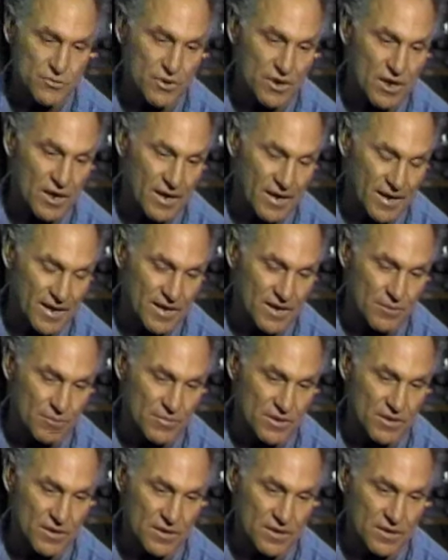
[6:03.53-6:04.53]
what I
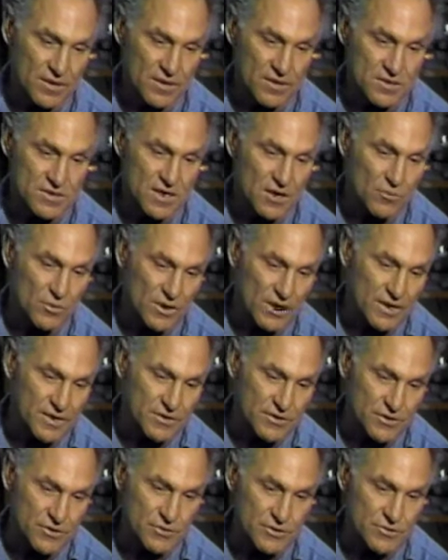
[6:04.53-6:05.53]
am. It's not what I
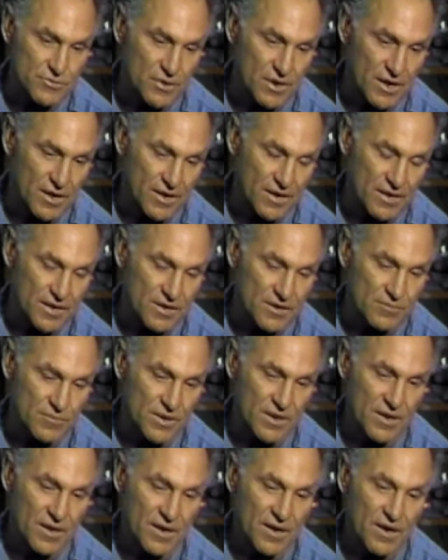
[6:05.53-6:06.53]
do, it's what I am.
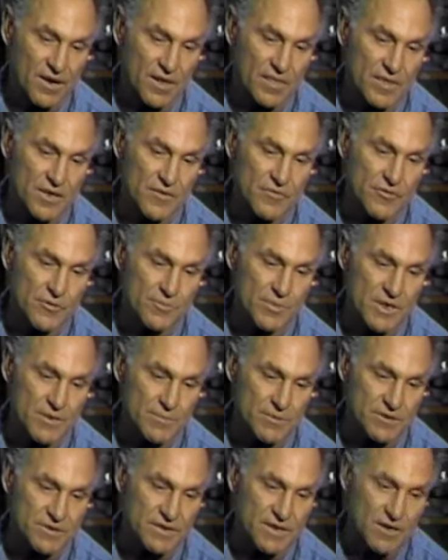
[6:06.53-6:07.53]
And I think for
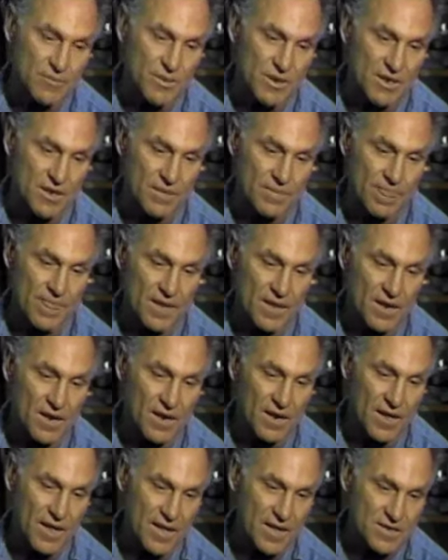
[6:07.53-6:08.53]
people to come in
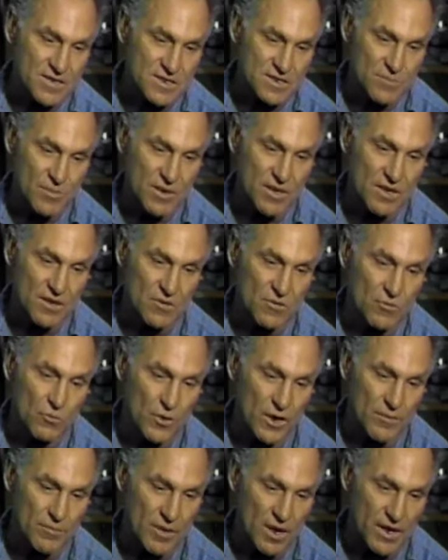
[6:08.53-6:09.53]
and ask me
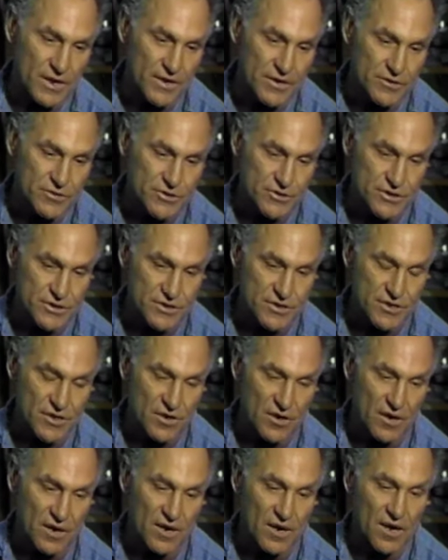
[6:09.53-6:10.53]
what my notions
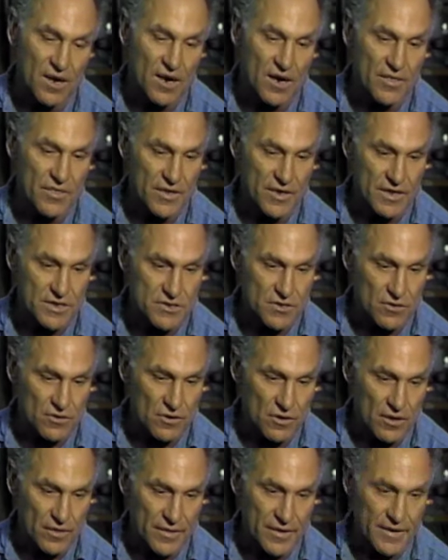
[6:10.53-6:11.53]
are, I think it's
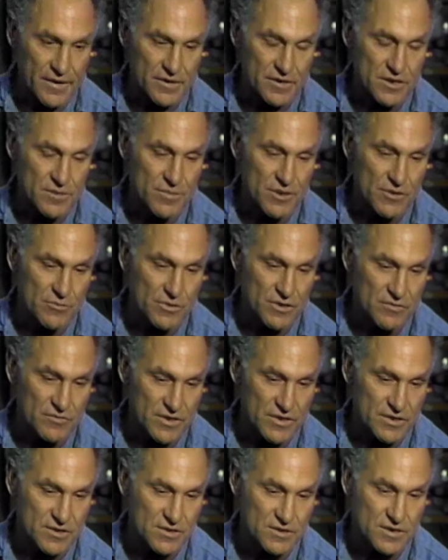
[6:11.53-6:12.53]
all there to be
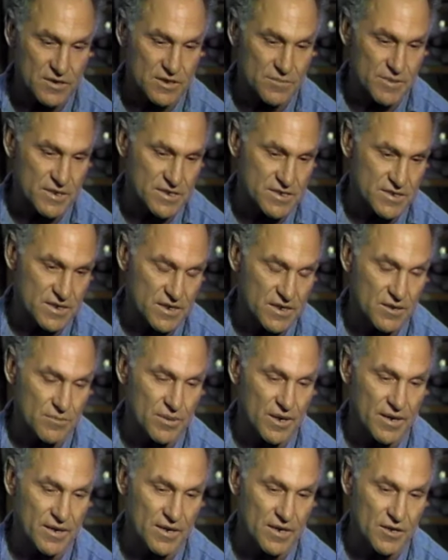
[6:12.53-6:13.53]
revealed and to be seen
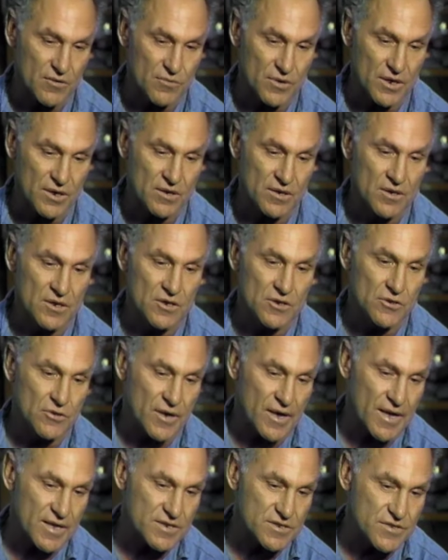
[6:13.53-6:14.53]
by anyone who
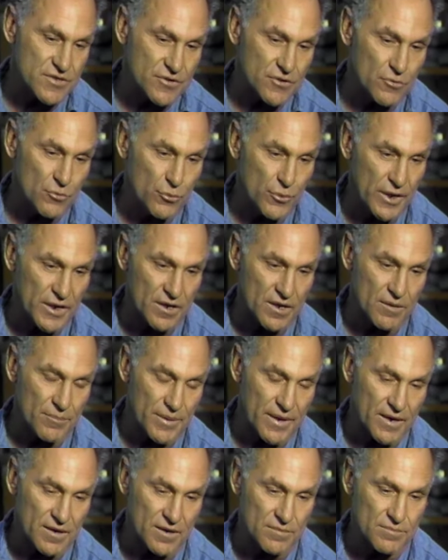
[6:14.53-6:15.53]
has their wit
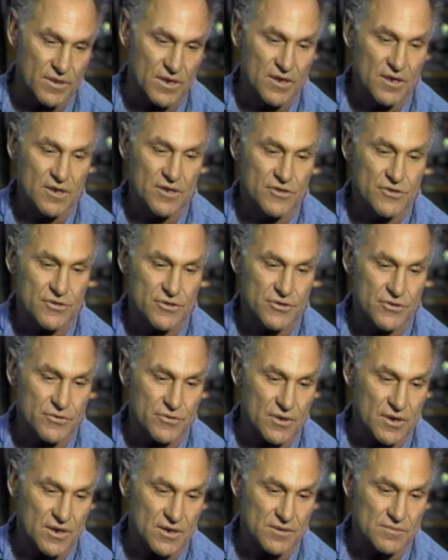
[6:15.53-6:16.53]
about them
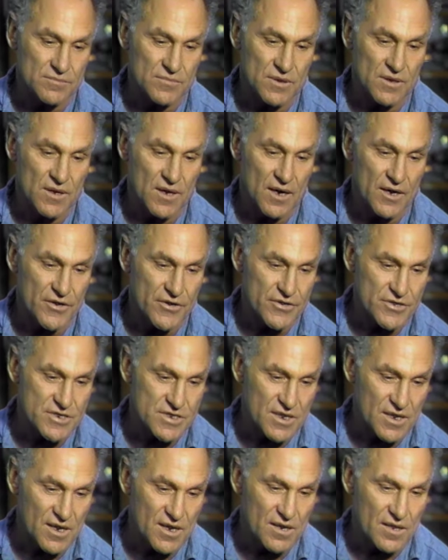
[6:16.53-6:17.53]
to um,
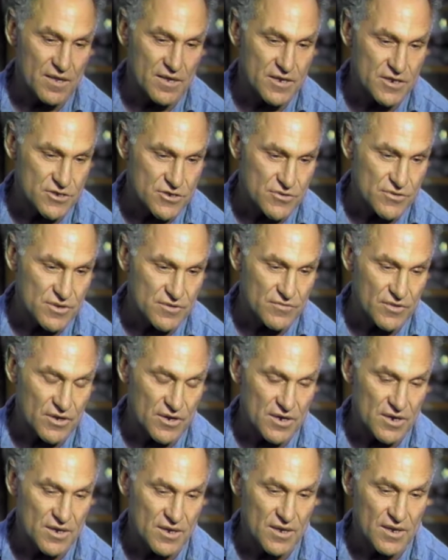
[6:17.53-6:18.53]
understand the history of
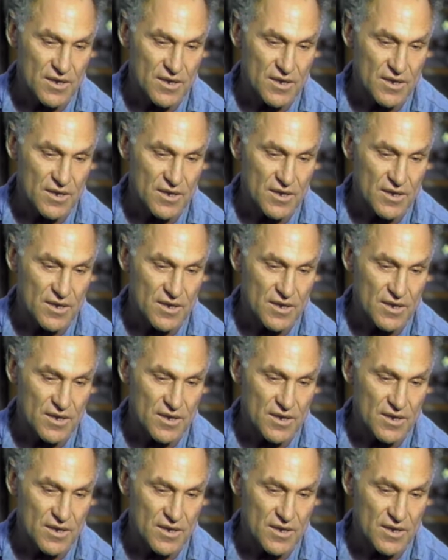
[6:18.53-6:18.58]
art